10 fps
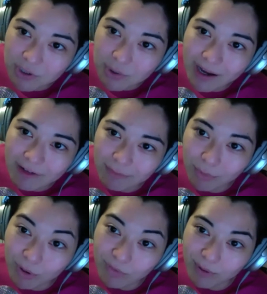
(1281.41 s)
You have
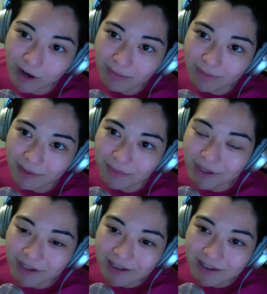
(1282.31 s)
more of a problem
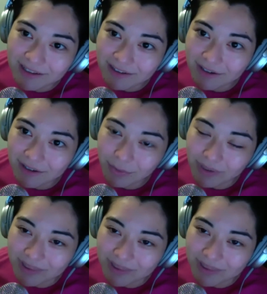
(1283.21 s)
with